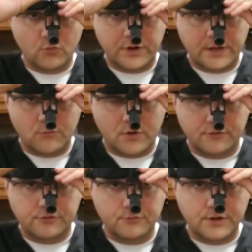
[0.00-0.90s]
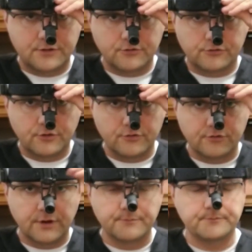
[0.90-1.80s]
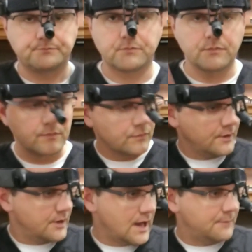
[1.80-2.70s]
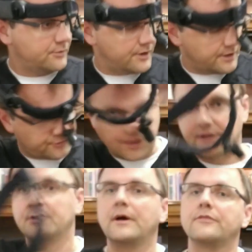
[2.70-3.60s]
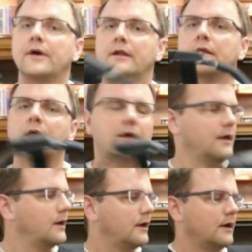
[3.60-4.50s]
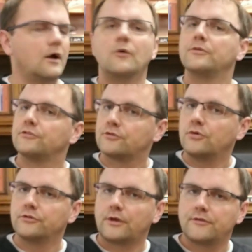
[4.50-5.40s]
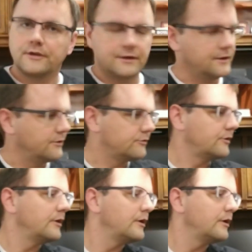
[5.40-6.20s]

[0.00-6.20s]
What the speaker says: what I'm watching when I do surgery. I'm pretty excited about that. I hope it's as cool as I think it is.